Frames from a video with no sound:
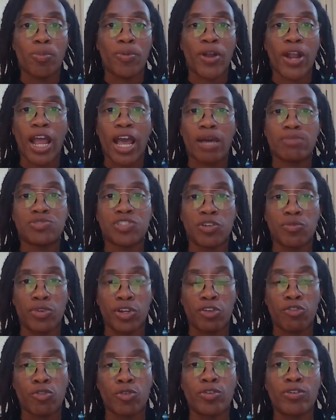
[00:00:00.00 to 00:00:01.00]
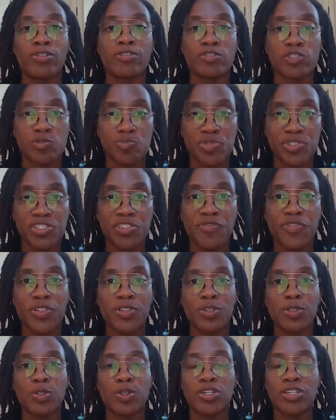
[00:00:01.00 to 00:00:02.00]
perhaps a recruiter
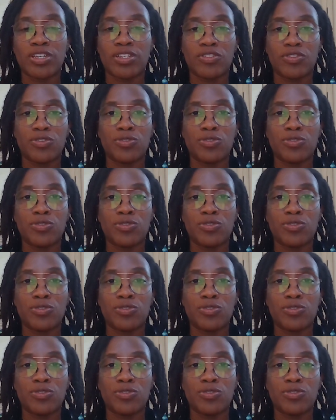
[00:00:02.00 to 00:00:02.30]
specifically looking